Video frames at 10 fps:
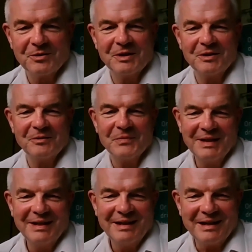
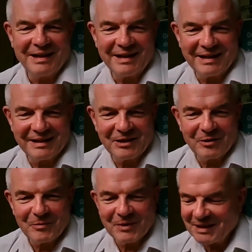
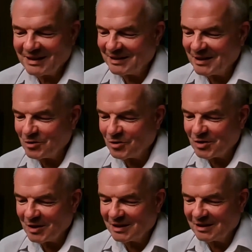I might get an
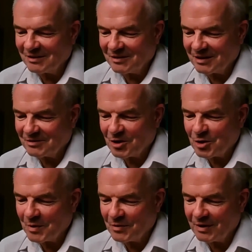agency that'll only
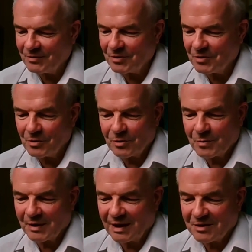charge me
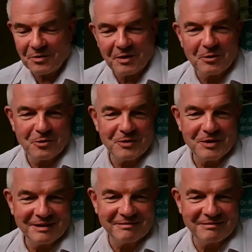€500 but get nothing out of it,